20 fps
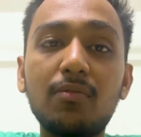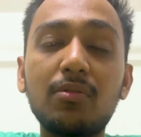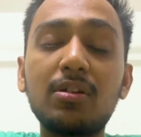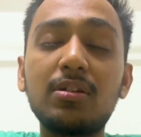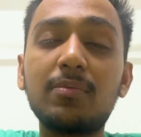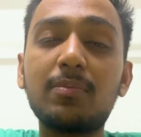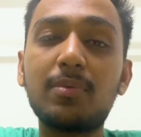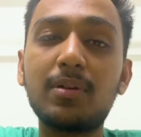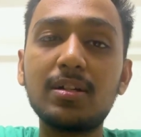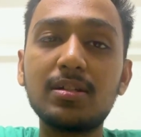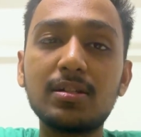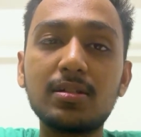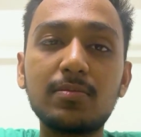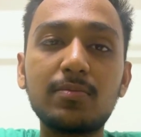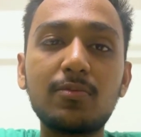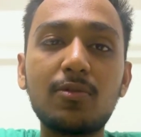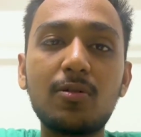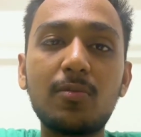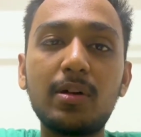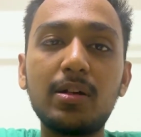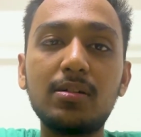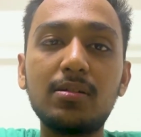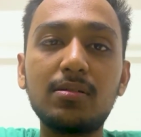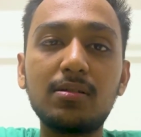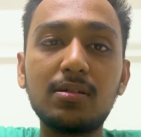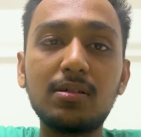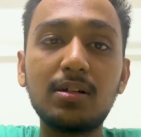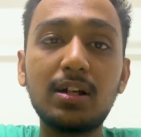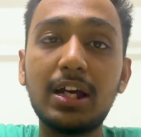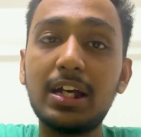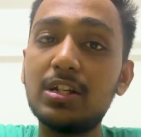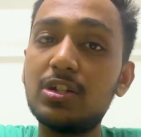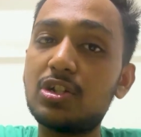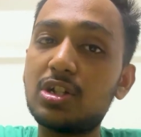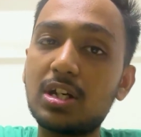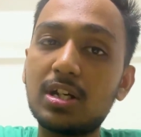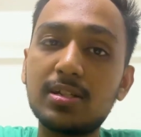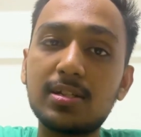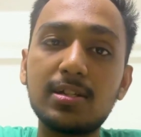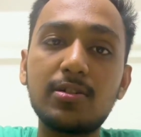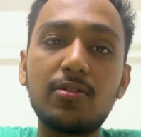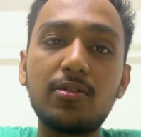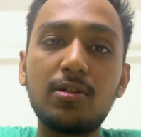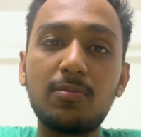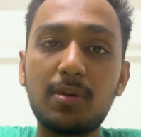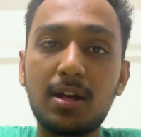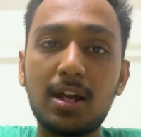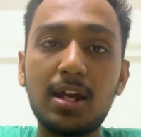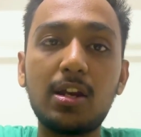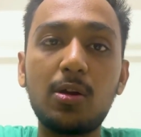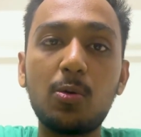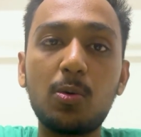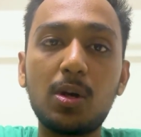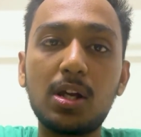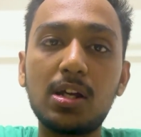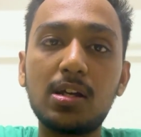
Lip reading: the present moment and chase a dream anyway.